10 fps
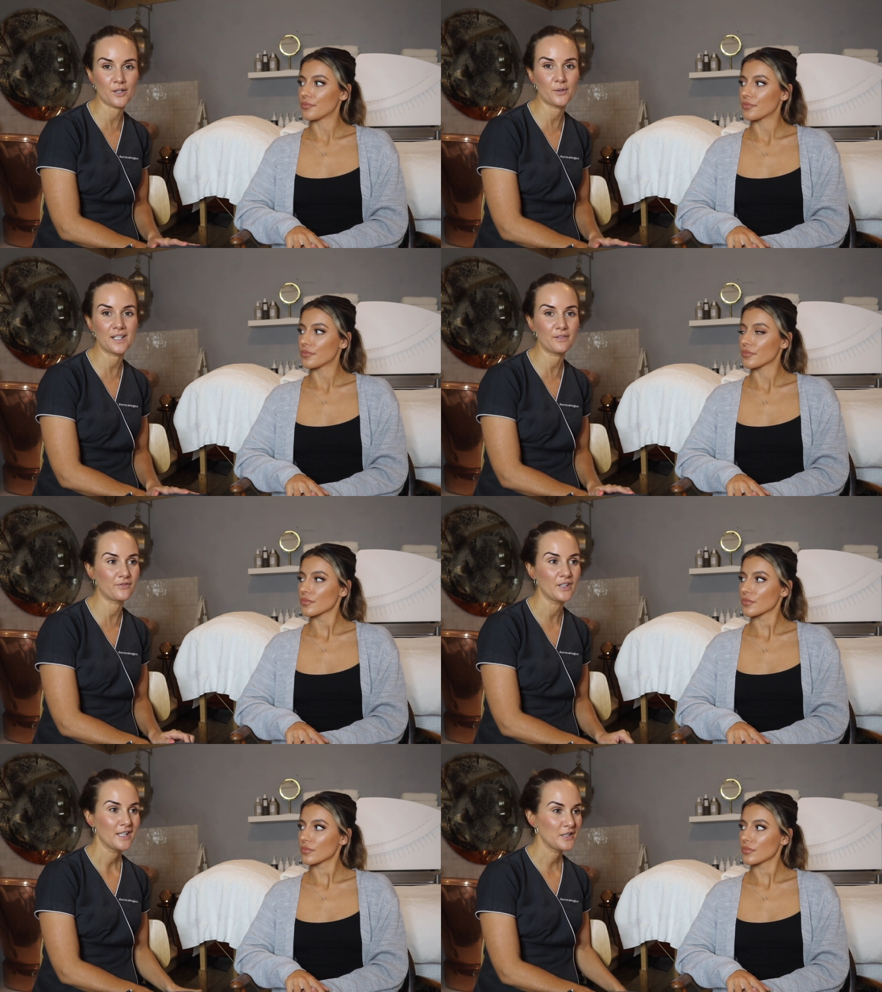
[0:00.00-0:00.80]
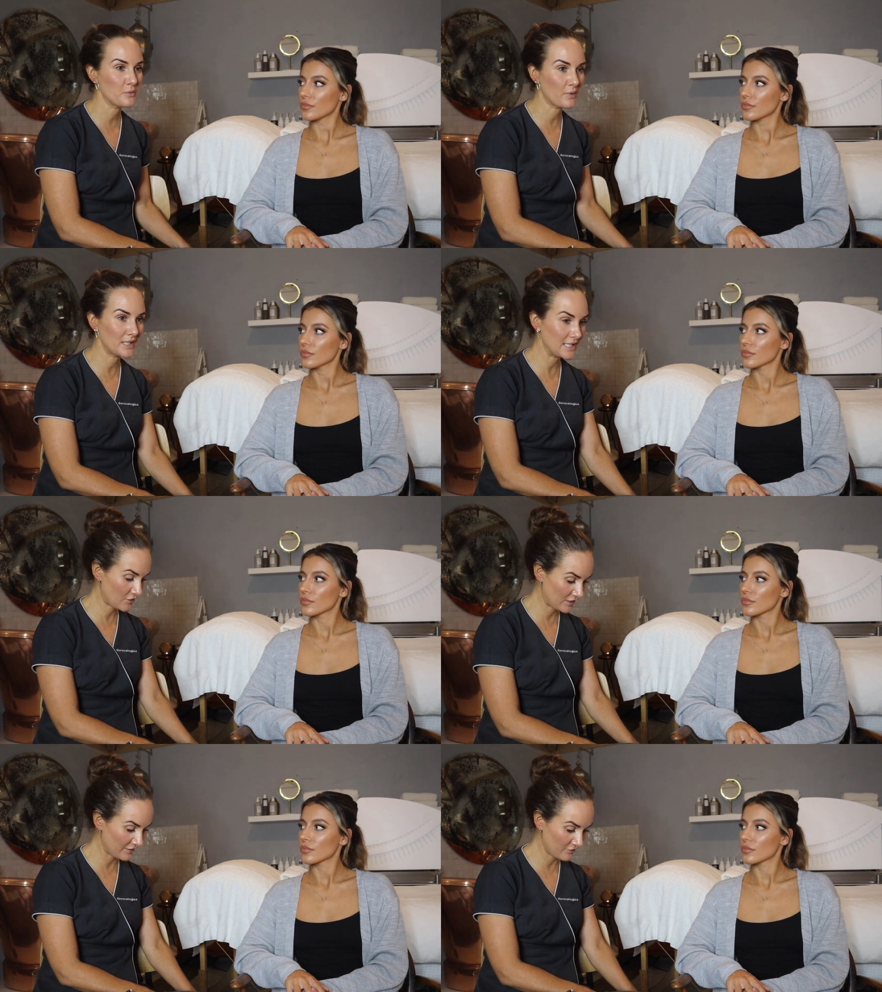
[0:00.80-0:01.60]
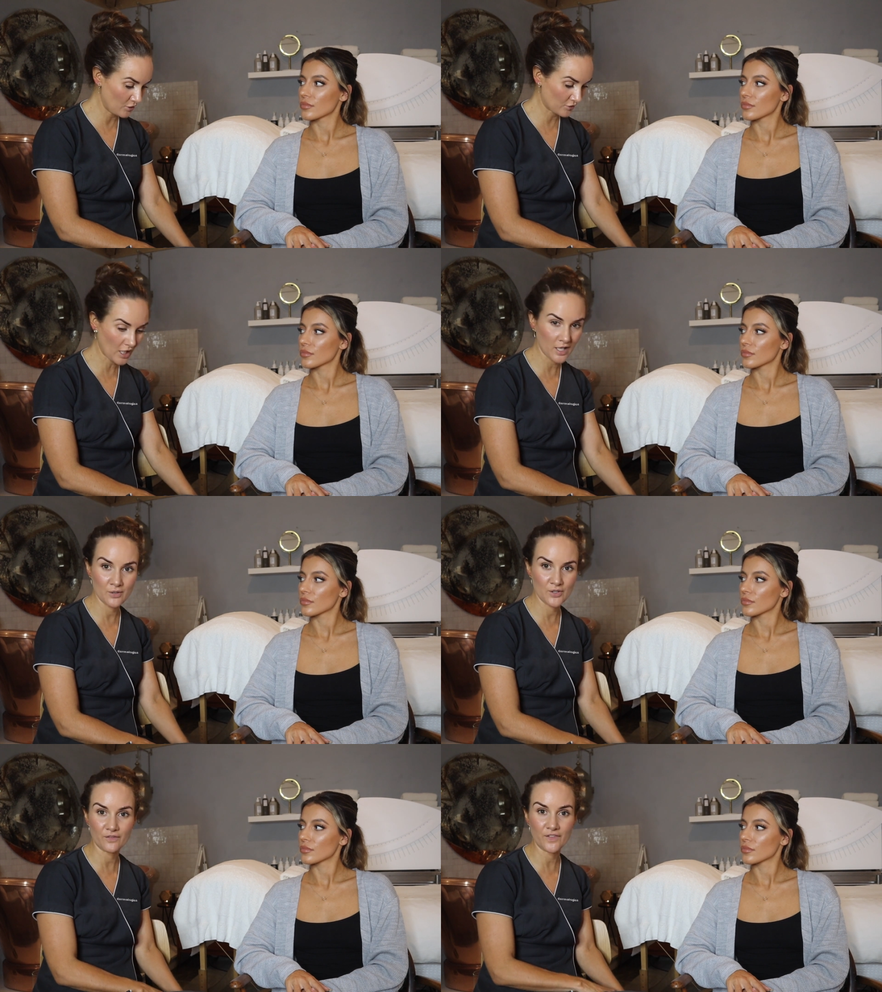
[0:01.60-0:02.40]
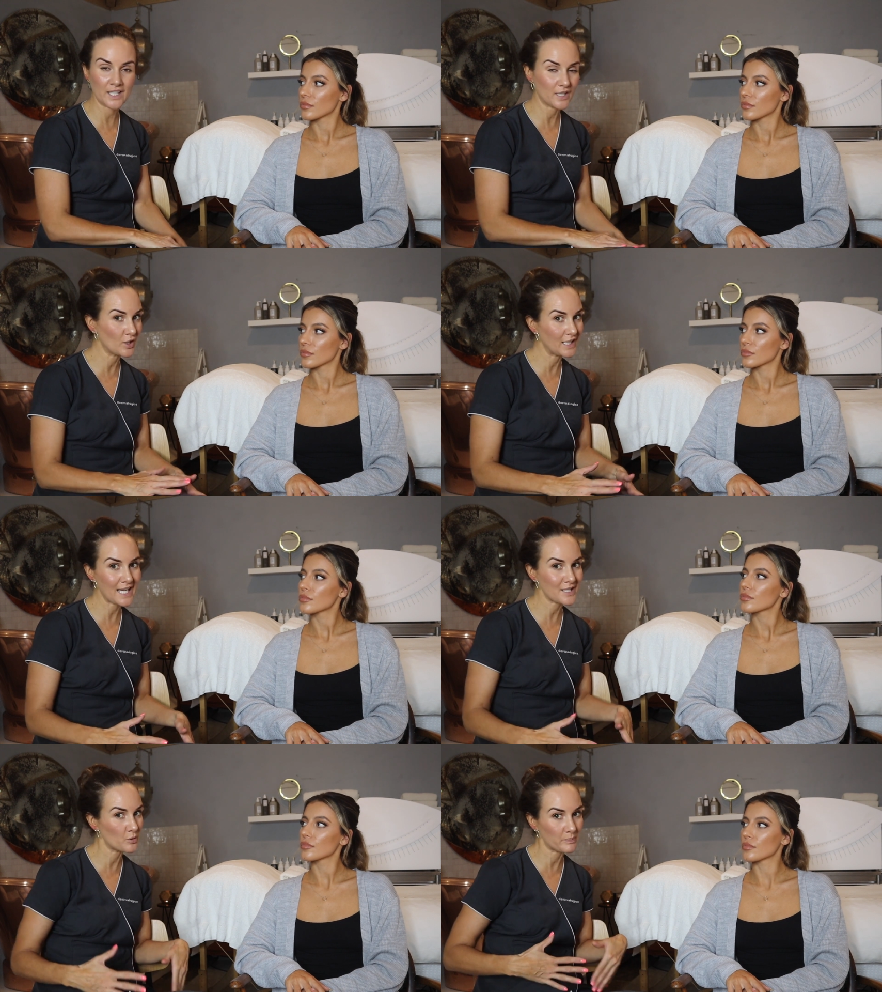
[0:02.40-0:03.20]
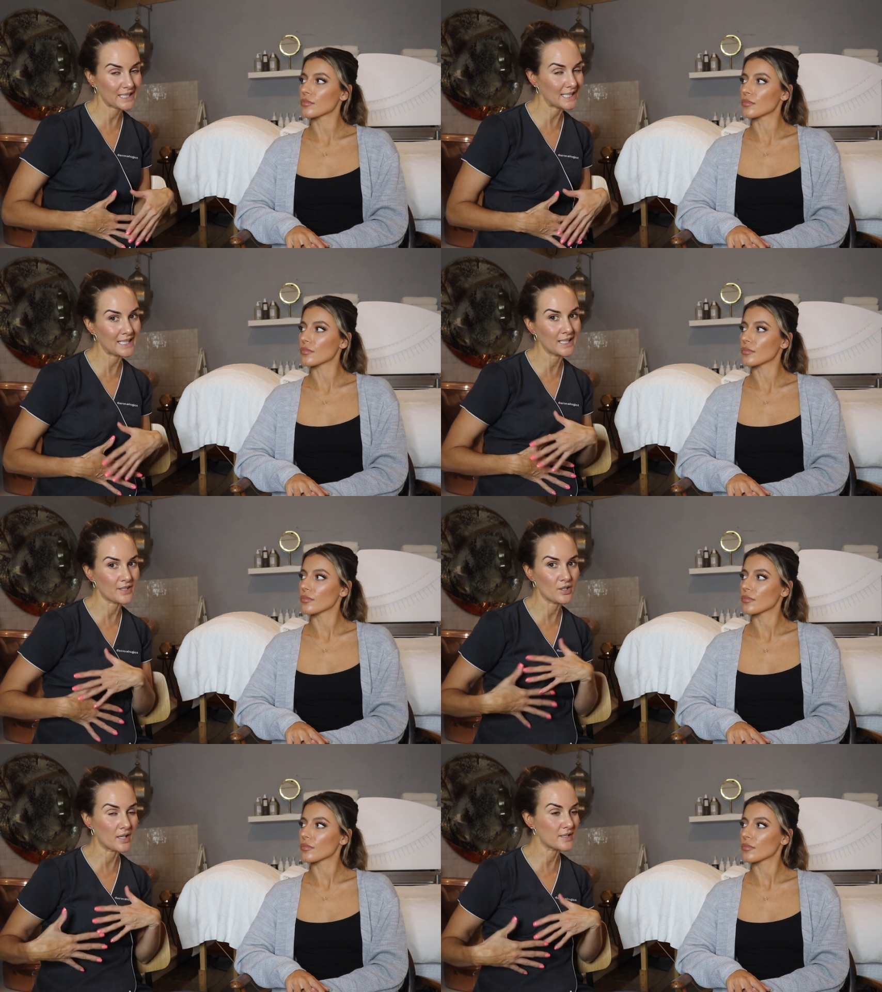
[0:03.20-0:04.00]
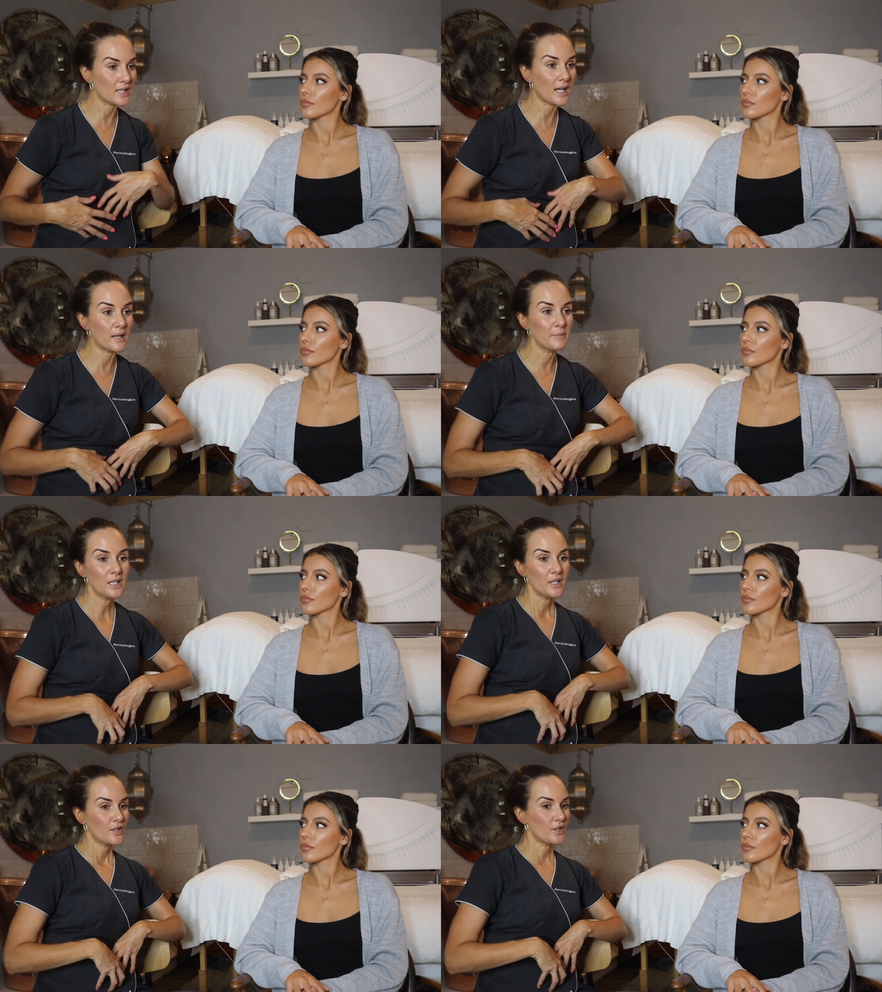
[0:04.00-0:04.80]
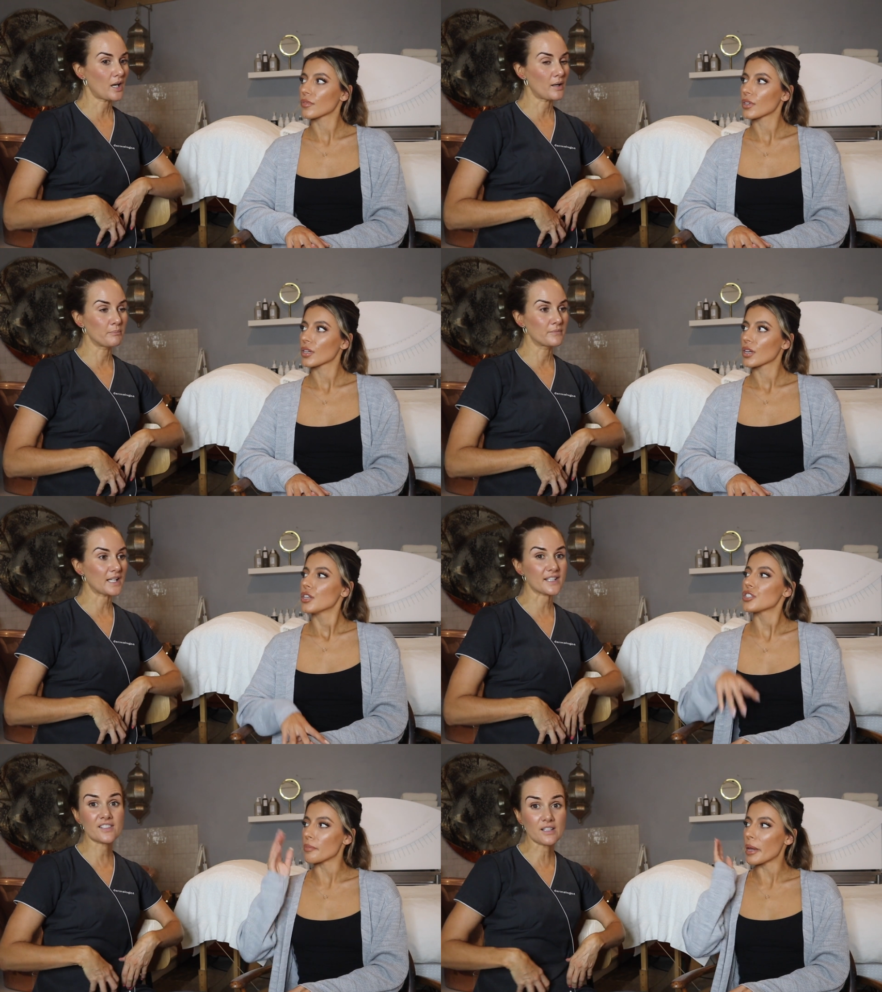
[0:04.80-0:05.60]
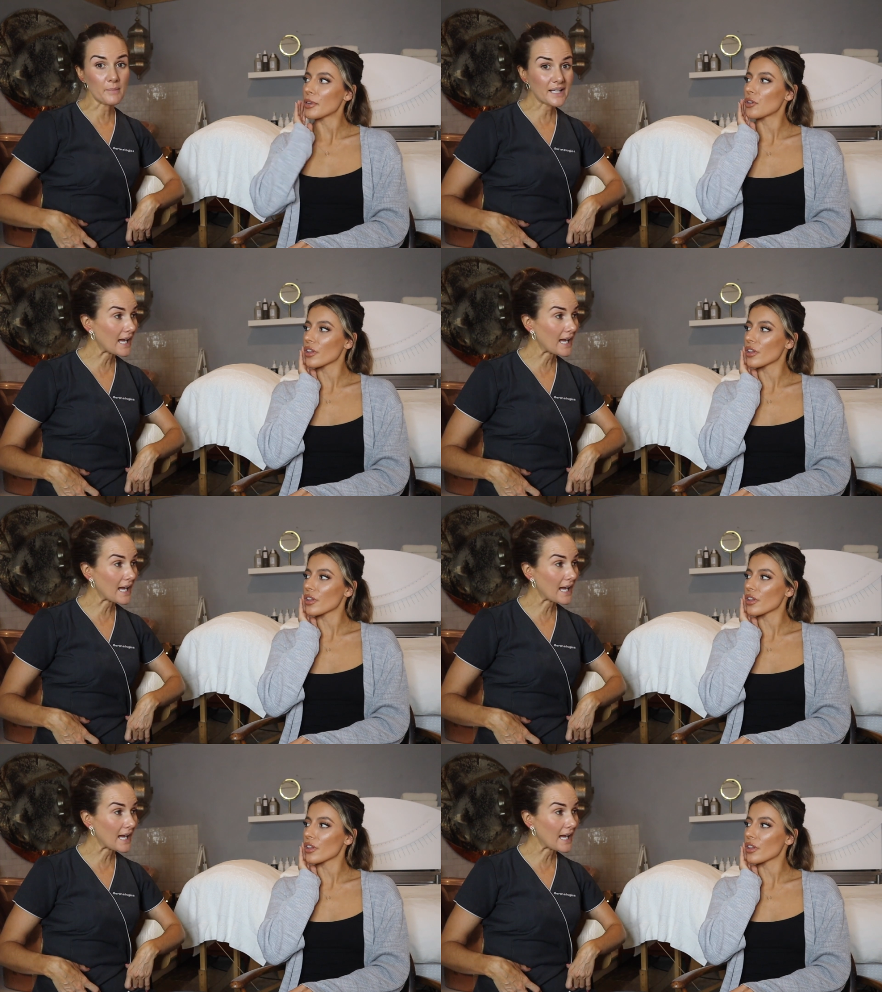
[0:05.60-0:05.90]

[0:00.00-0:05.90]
Speaker 1: So if you want literally your toes, your feet, your legs, your bikini line, your underline, um, like so stomach